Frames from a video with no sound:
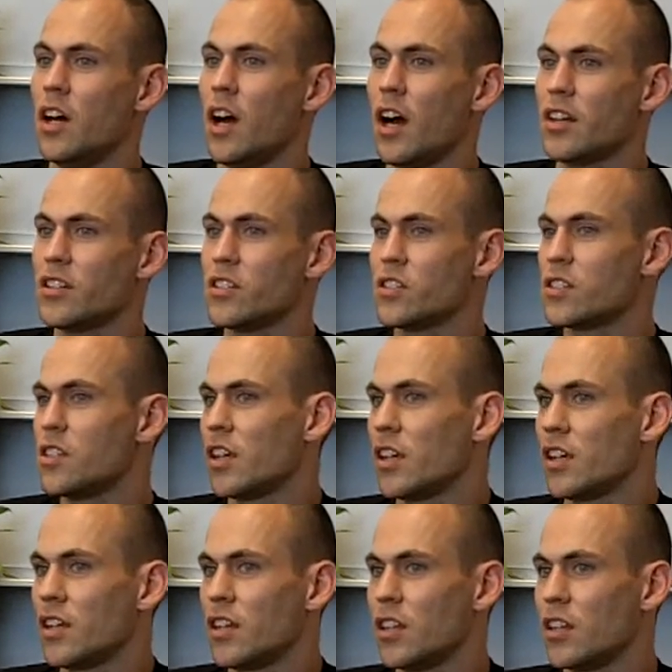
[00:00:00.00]
I just
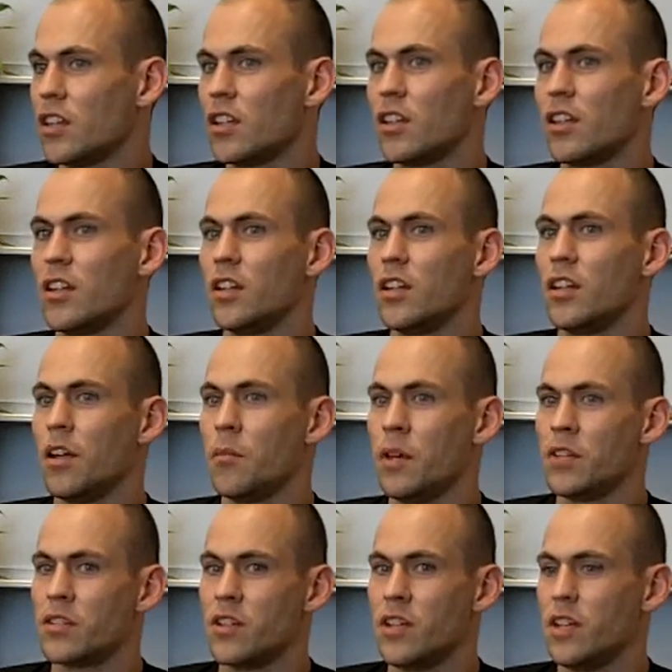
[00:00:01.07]
think, I mean,
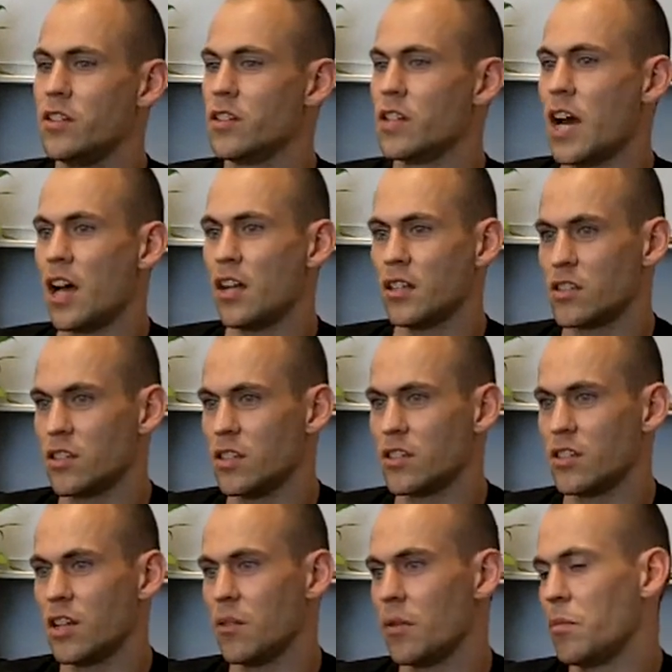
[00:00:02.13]
it's a needs analysis,
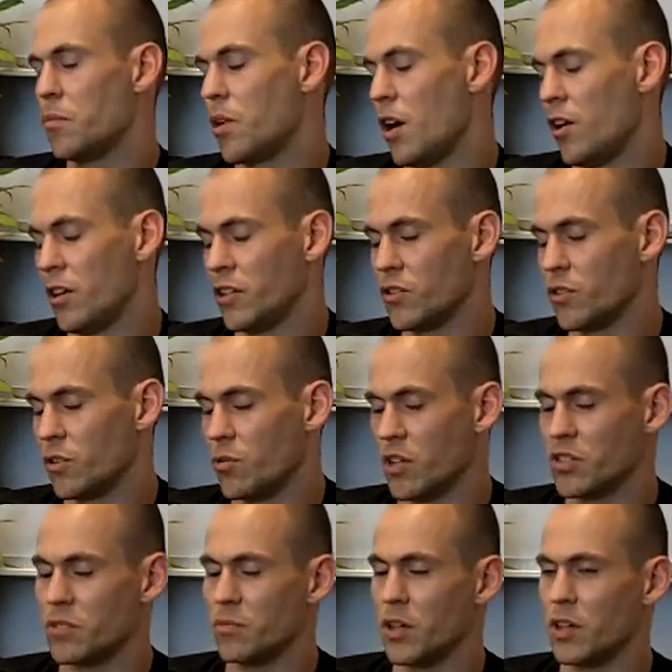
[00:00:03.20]
and I'll answer your
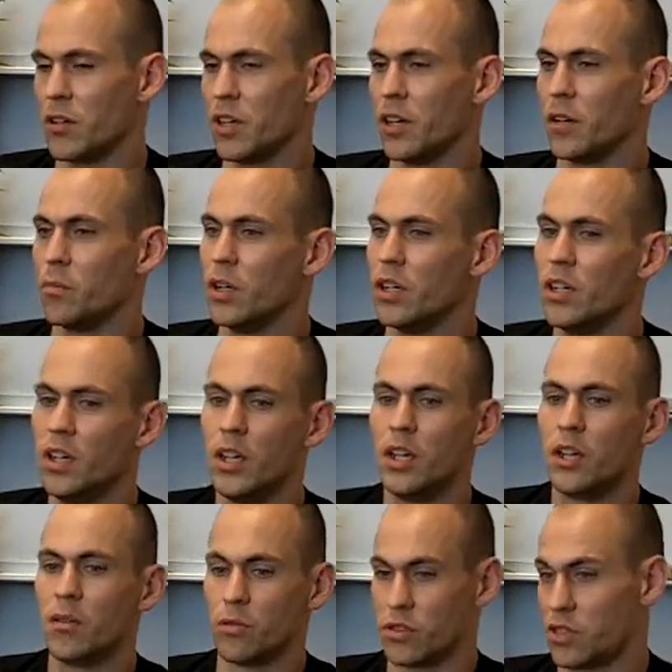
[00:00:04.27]
question better here, but
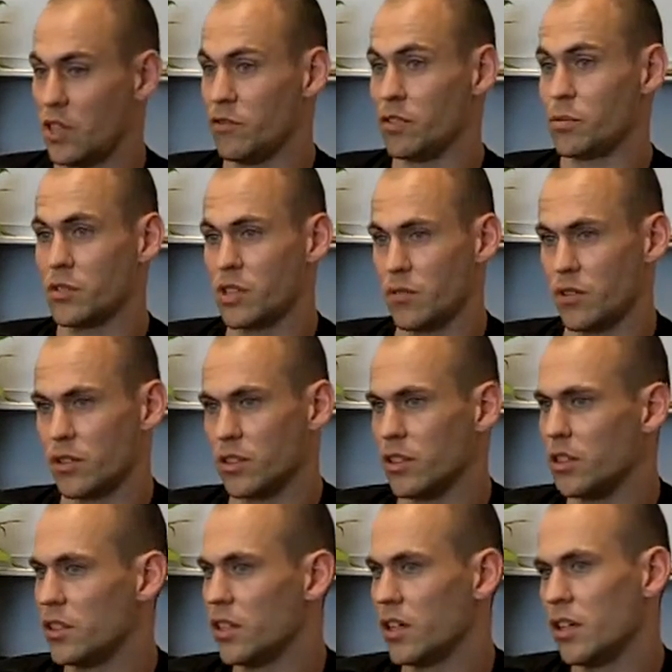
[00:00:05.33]
with Steven
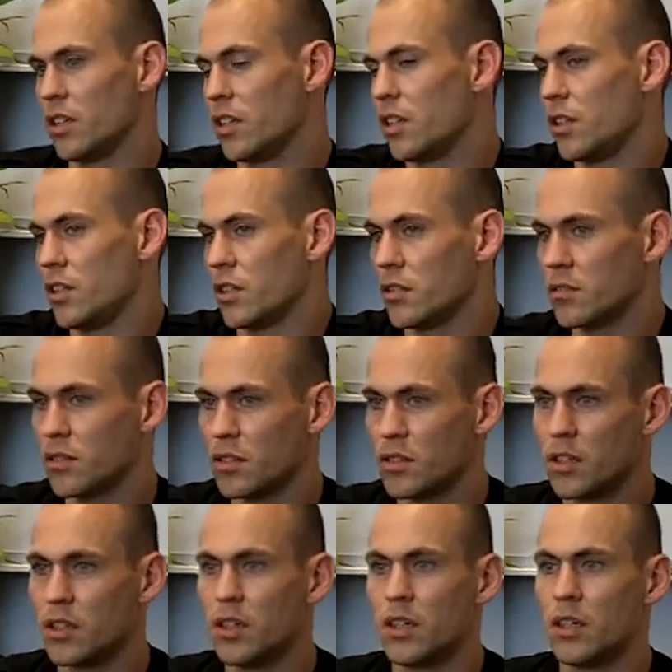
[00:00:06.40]
specifically, like, you know,
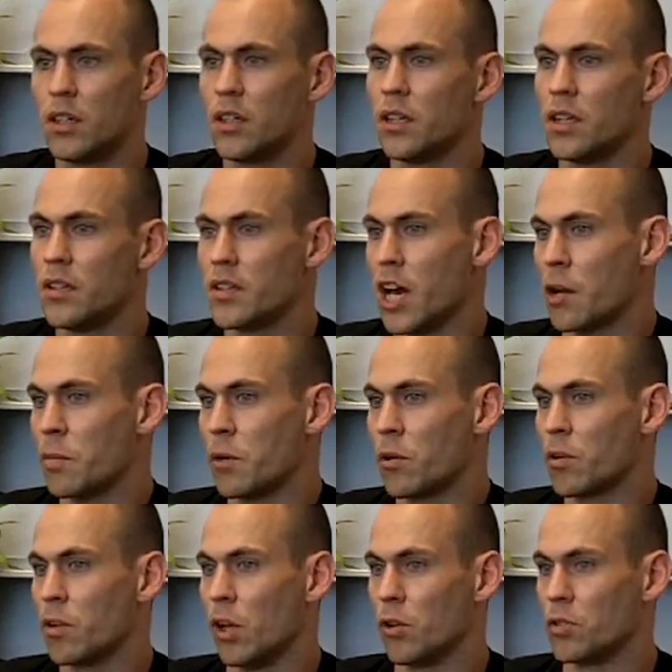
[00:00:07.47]
he's got to be able
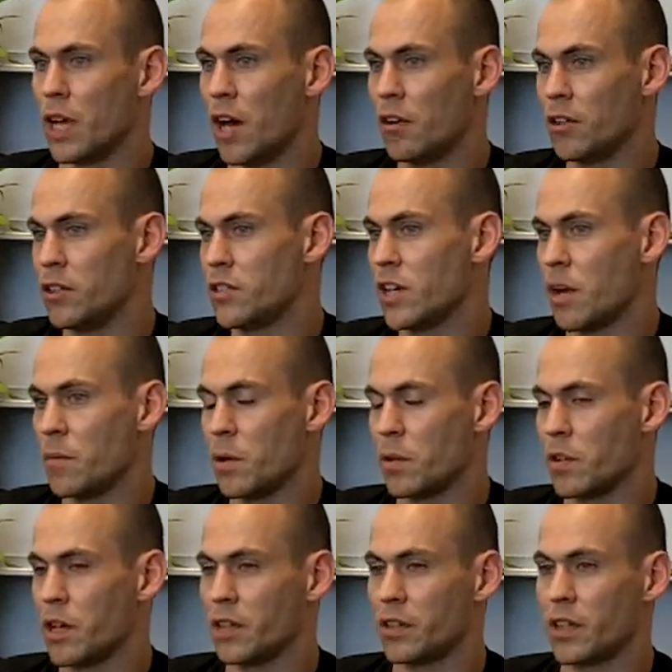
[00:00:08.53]
to close out, and then he's got to be able to
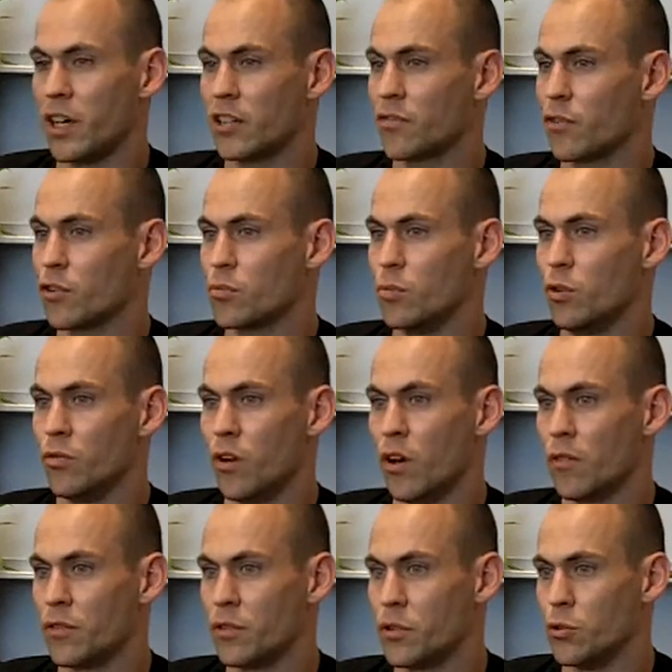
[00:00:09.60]
cut the guy's first move
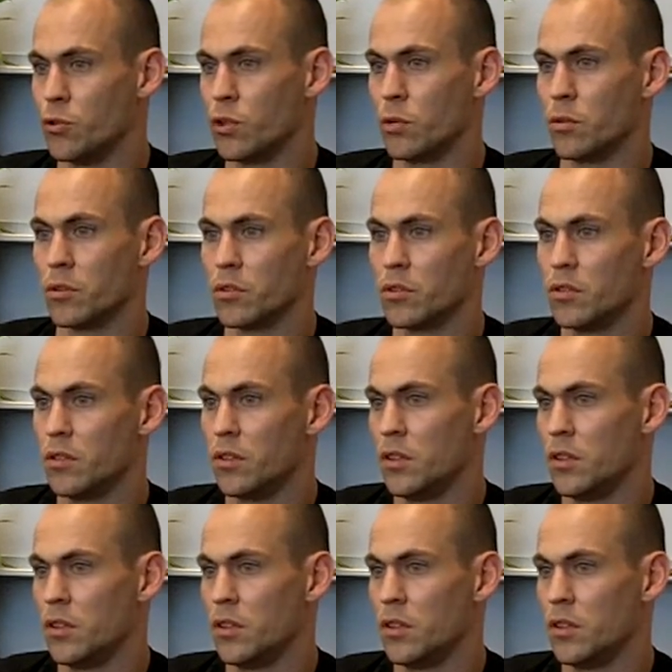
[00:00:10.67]
off in 2 dribbles.